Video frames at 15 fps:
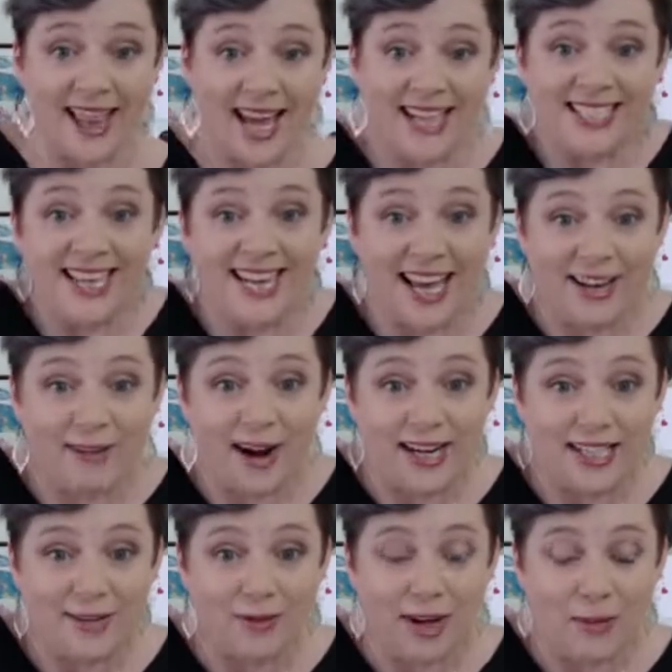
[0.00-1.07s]
That's another
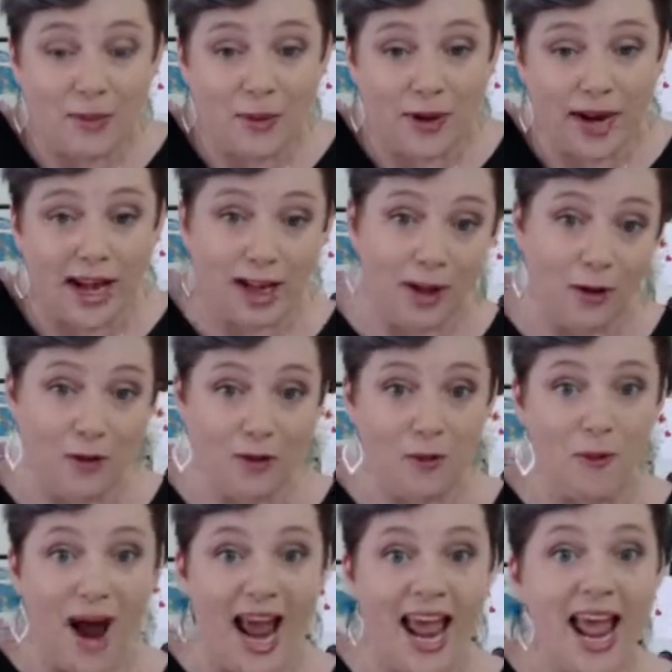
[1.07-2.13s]
activity point along the
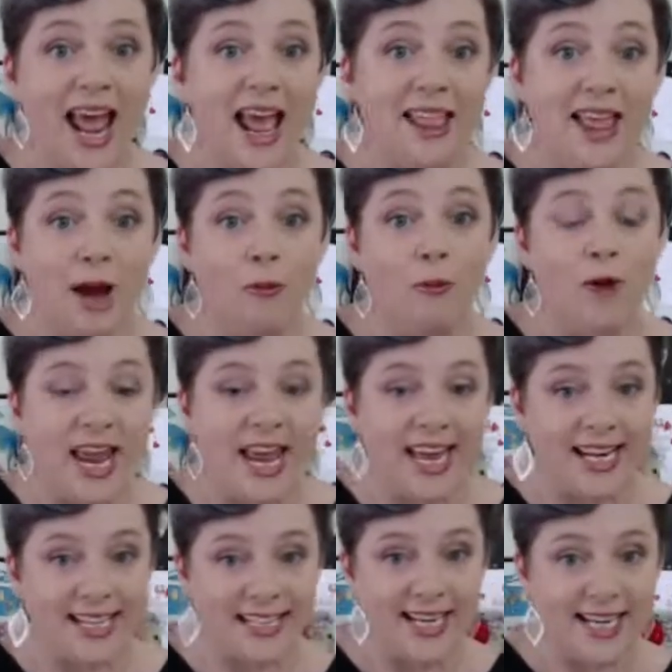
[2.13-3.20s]
way that we
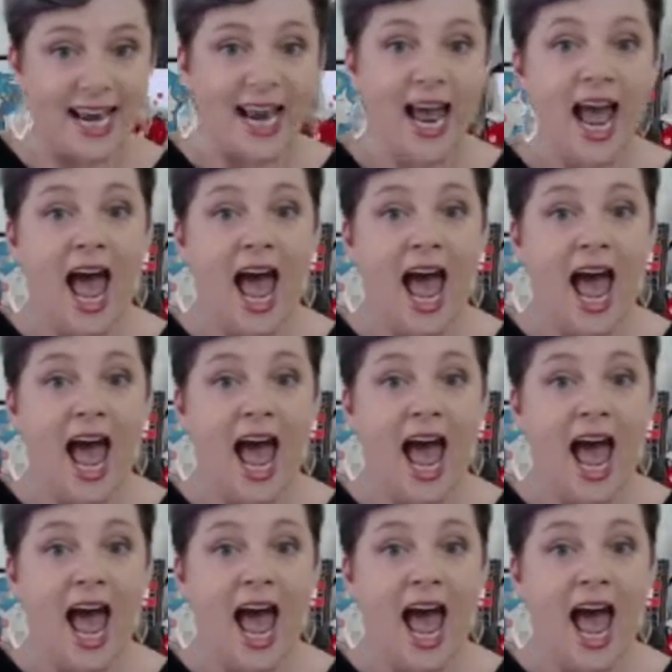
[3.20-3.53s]
can see.